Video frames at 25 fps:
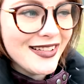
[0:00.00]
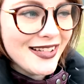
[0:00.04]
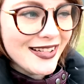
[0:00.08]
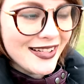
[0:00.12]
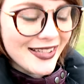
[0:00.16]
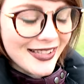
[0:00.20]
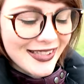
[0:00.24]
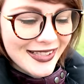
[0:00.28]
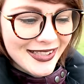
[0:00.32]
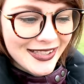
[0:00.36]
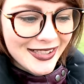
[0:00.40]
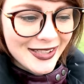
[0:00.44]

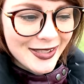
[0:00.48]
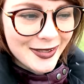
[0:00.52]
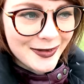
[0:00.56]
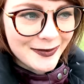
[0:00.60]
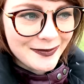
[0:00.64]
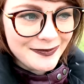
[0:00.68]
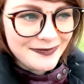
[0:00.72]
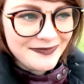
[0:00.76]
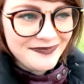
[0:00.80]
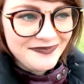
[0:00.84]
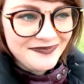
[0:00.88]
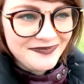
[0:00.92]

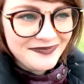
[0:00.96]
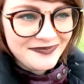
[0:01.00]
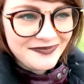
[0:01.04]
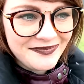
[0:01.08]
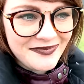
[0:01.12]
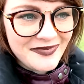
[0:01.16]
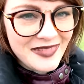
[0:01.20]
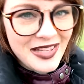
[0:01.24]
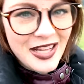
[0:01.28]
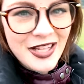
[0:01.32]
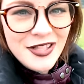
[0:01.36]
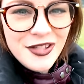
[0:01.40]
Um,
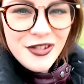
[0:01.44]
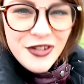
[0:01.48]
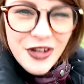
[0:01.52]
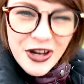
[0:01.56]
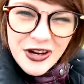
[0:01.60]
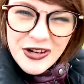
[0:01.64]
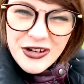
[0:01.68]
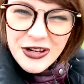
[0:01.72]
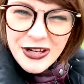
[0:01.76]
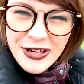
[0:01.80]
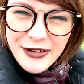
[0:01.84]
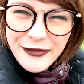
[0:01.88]

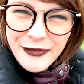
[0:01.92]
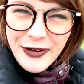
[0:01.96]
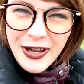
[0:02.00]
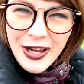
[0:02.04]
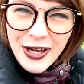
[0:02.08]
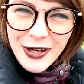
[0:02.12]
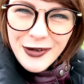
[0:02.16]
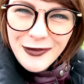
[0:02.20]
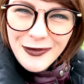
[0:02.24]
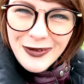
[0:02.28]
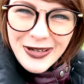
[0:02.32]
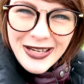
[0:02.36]
don't know if I
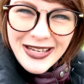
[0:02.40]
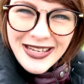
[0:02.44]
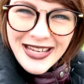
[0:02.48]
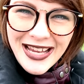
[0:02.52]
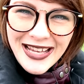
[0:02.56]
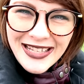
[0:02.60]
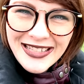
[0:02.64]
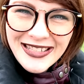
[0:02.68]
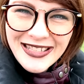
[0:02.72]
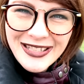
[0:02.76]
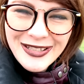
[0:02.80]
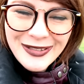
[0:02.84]
agree
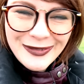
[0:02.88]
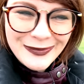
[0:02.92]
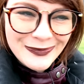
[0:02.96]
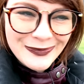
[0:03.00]
yet,